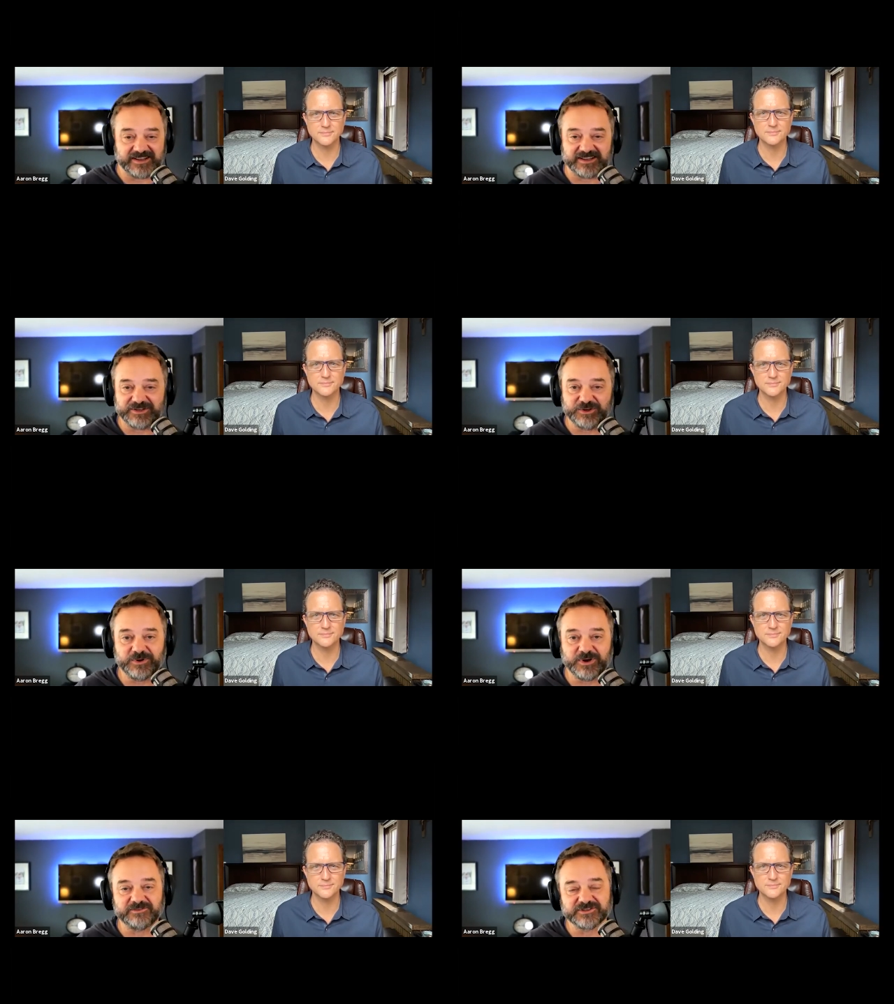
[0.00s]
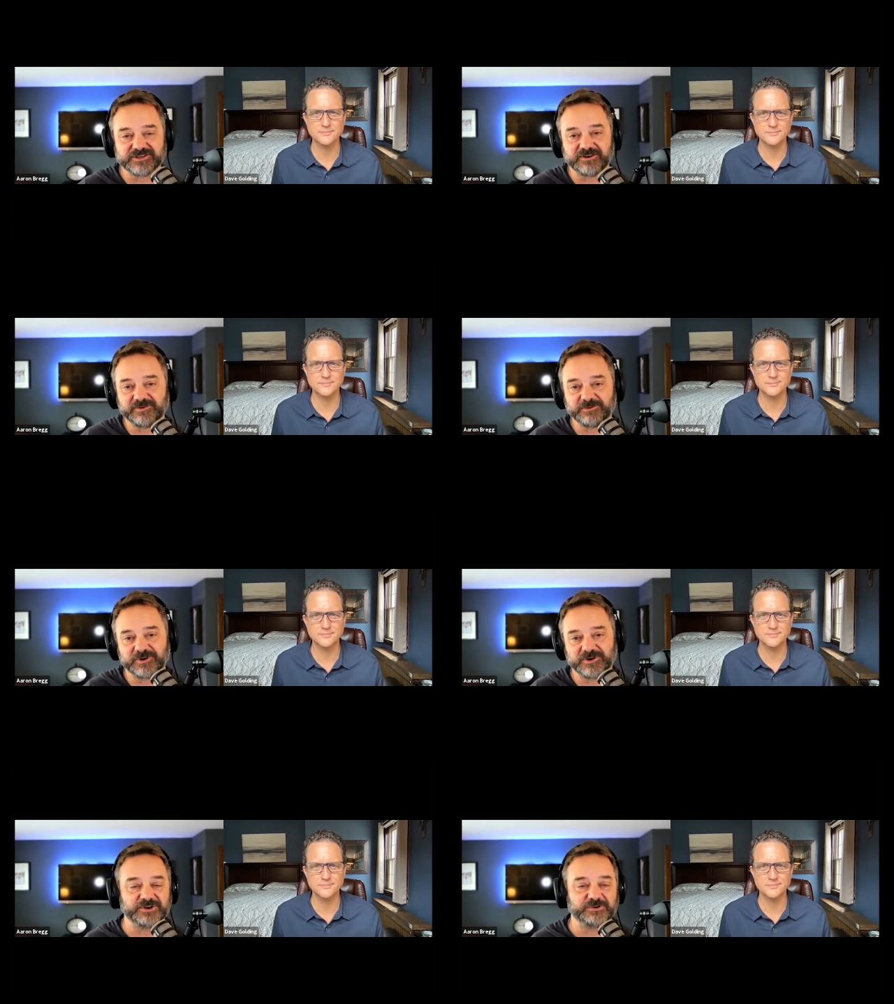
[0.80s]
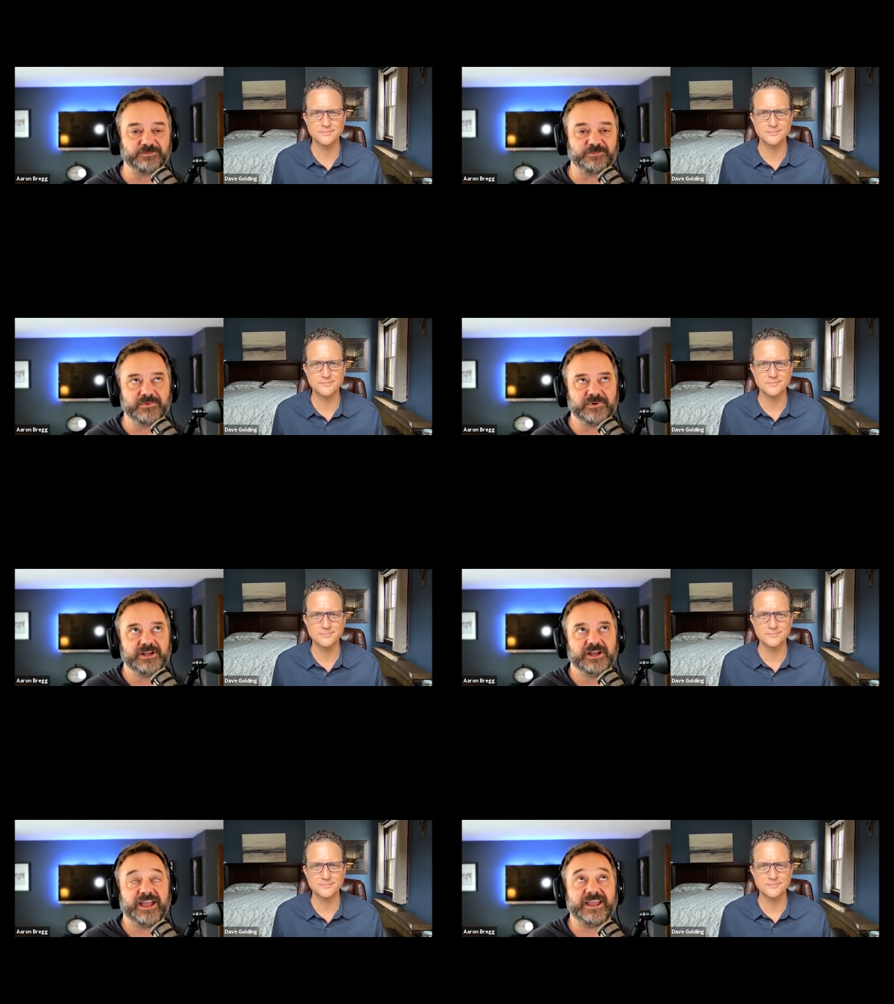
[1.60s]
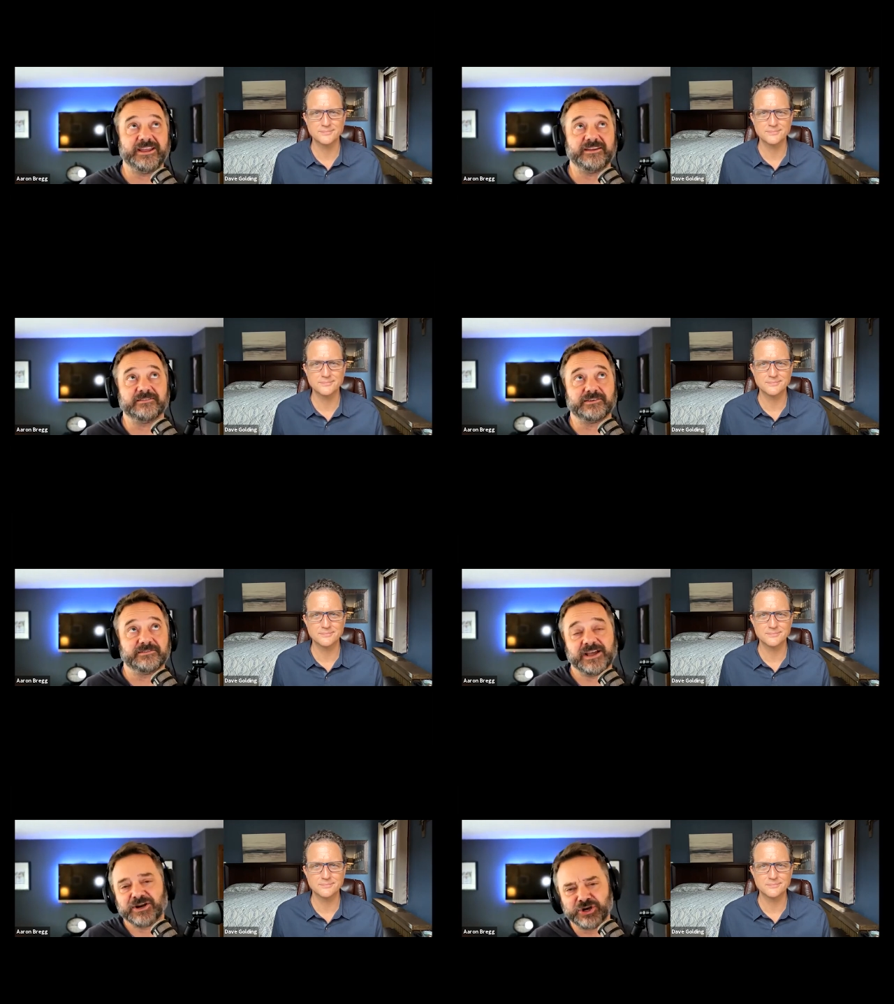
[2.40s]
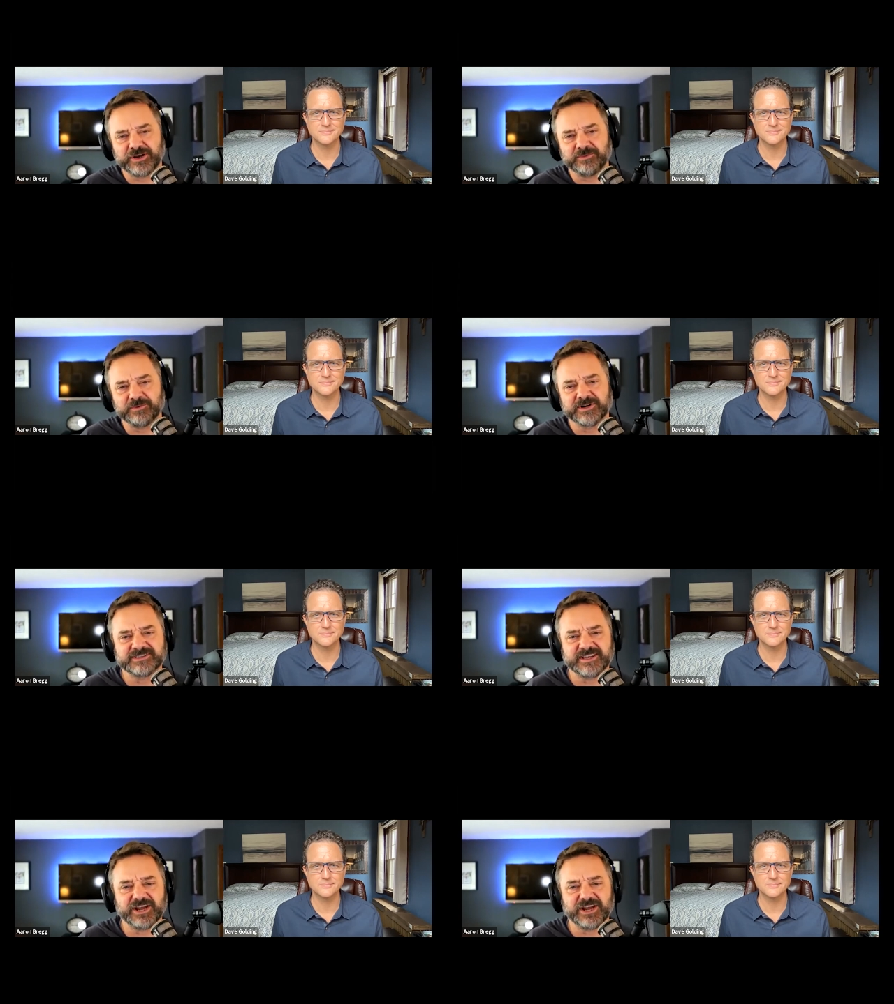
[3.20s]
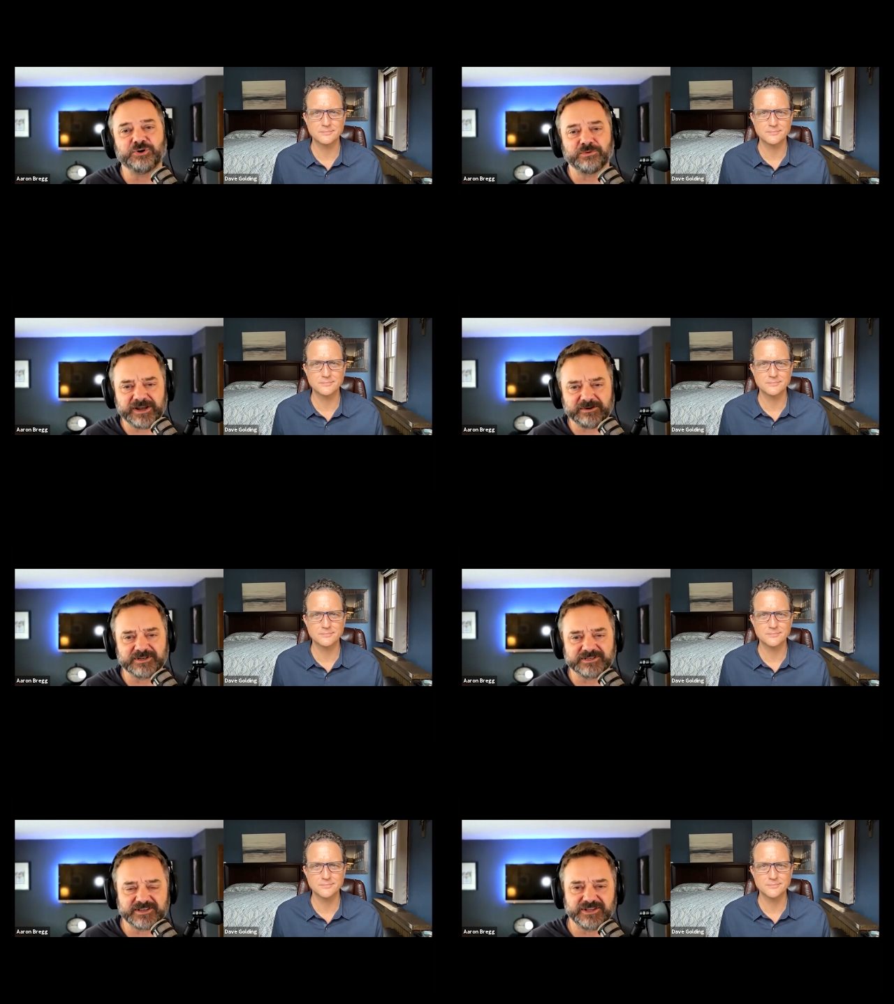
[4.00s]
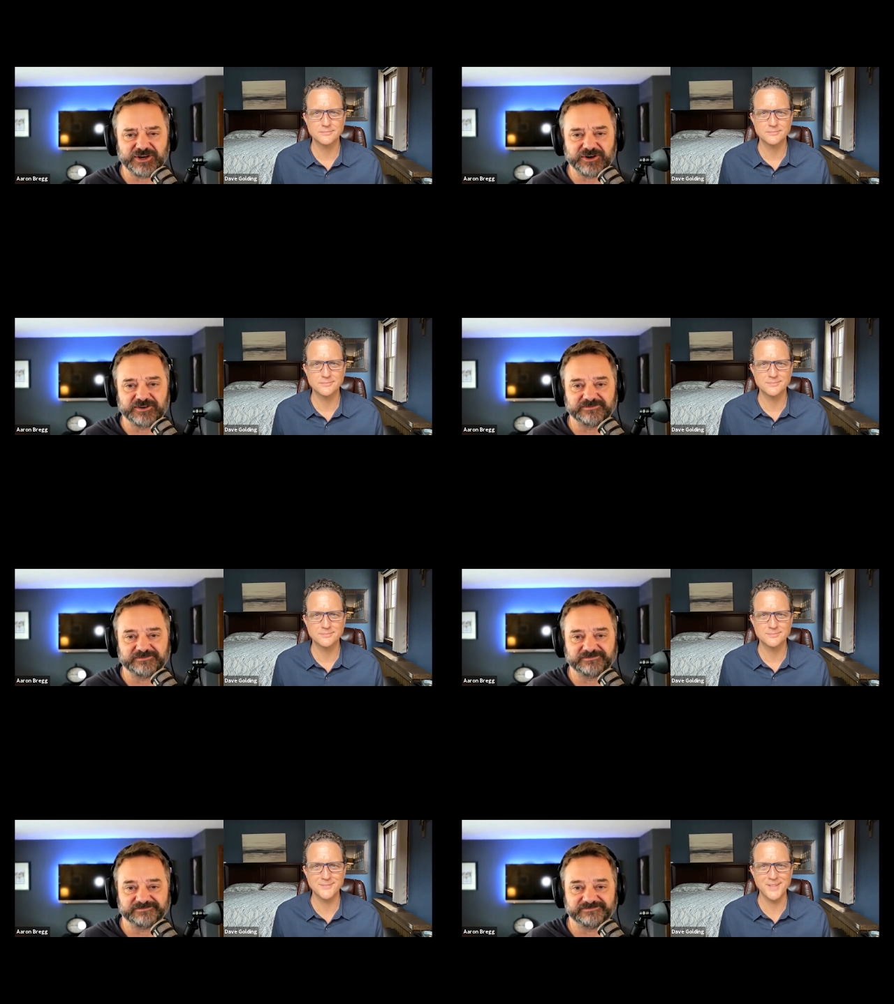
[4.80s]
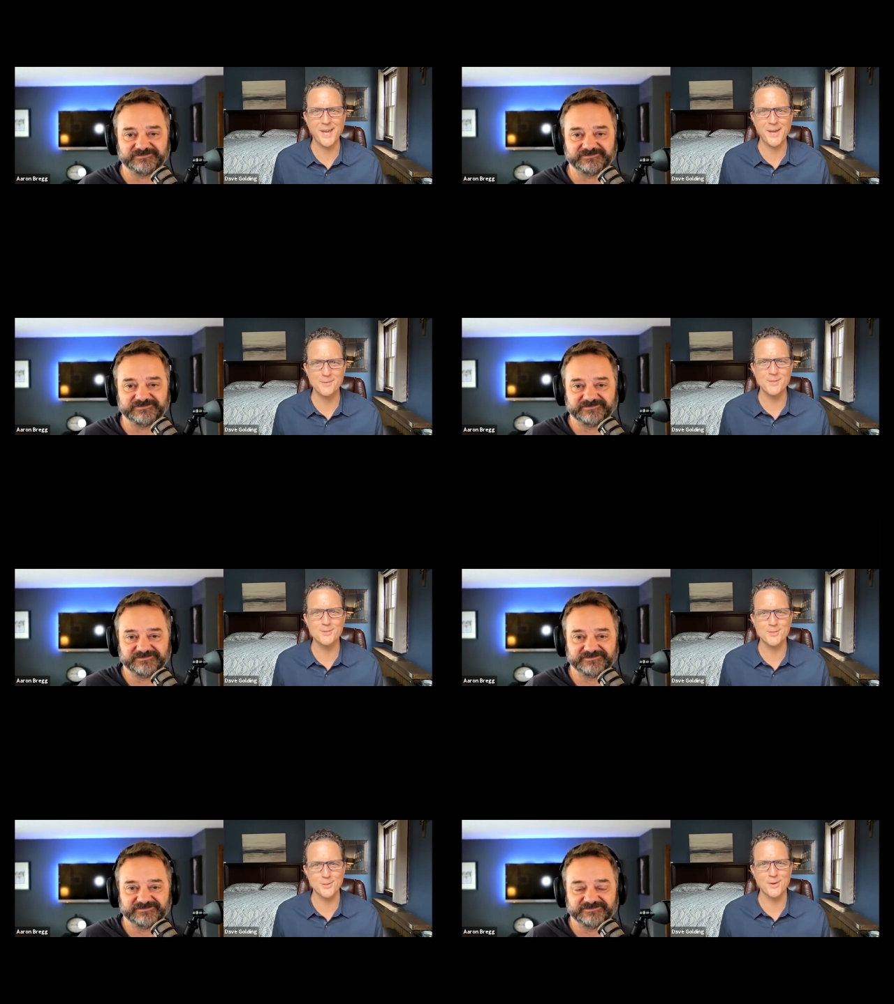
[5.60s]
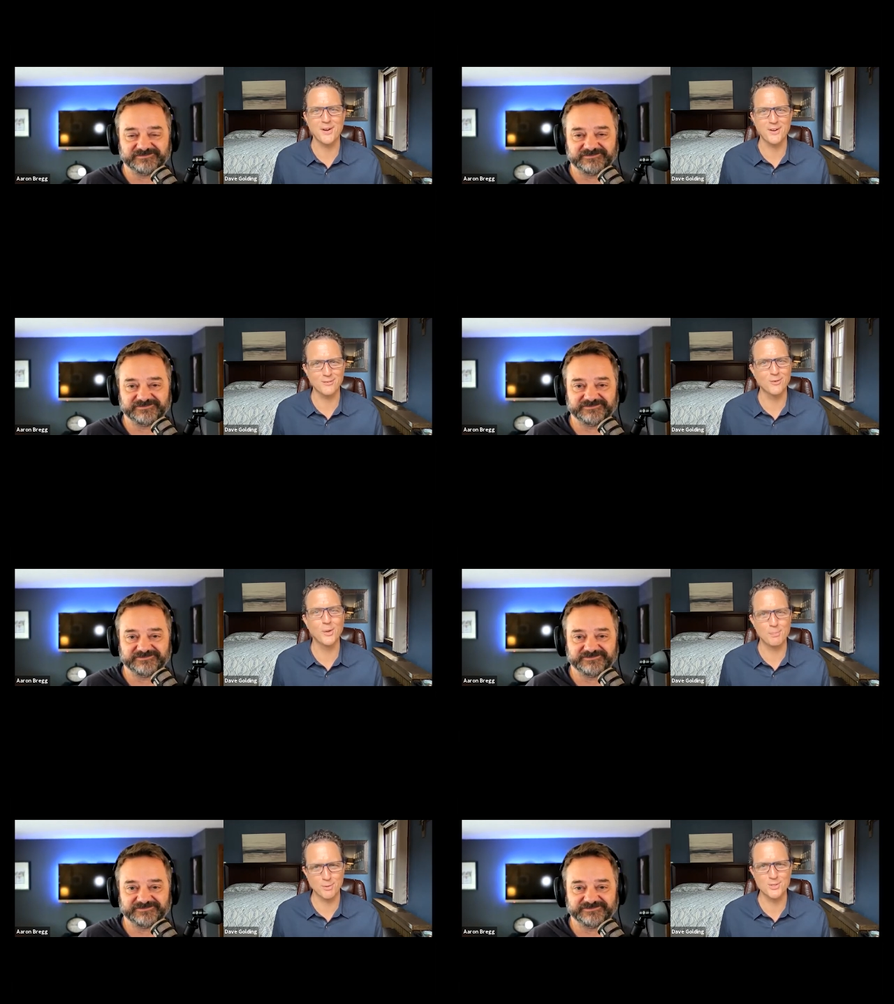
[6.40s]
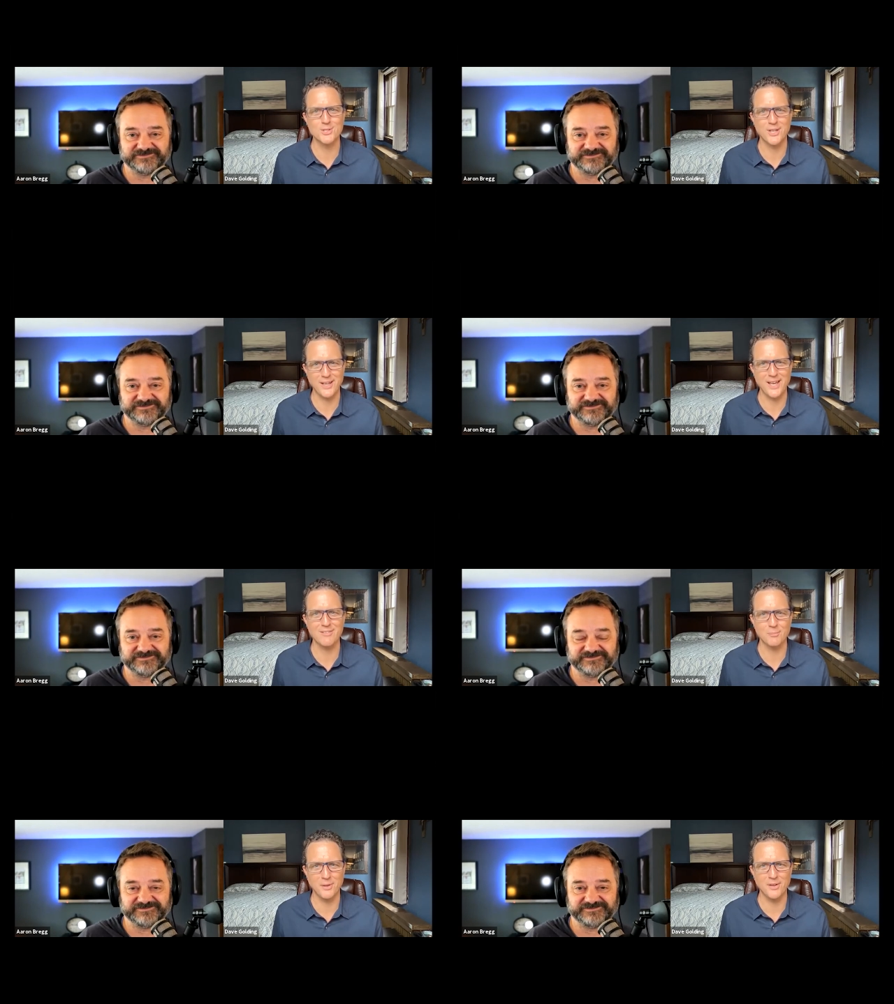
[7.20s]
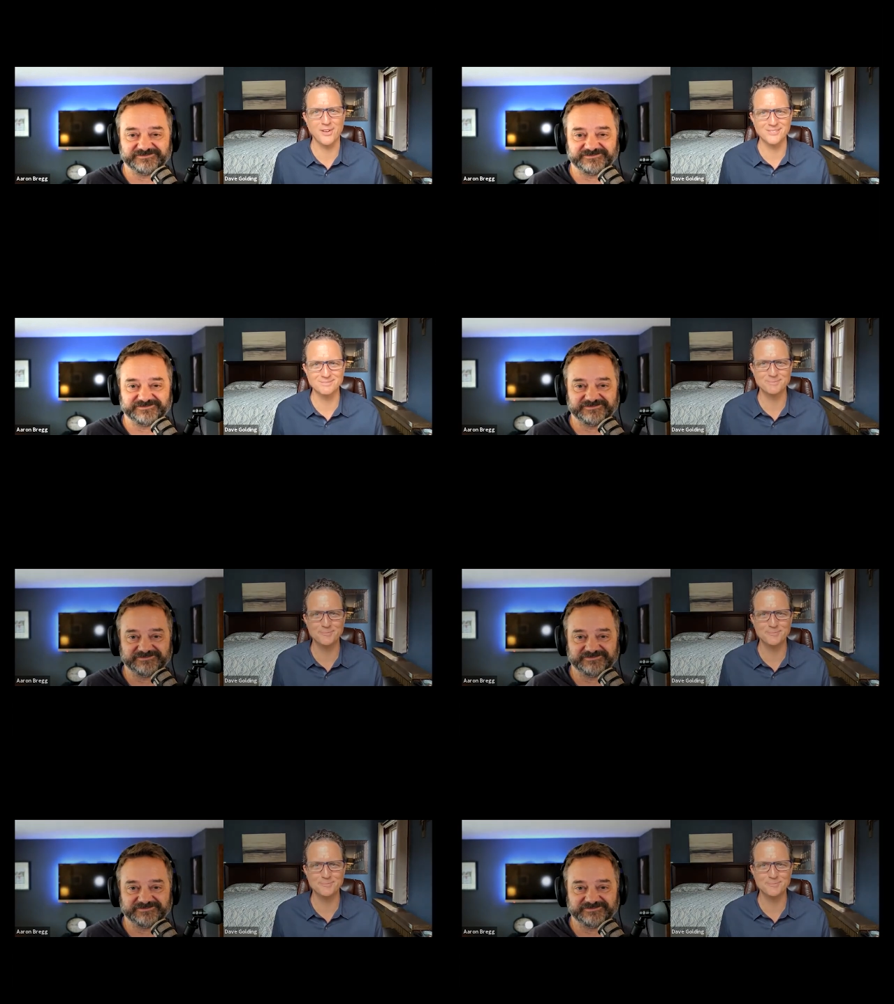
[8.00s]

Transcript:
Speaker 1: you have yourself a, a not good, we're going to say a great rest of the year.
Speaker 2: Yeah, you too, Aaron. Really appreciate you having me on.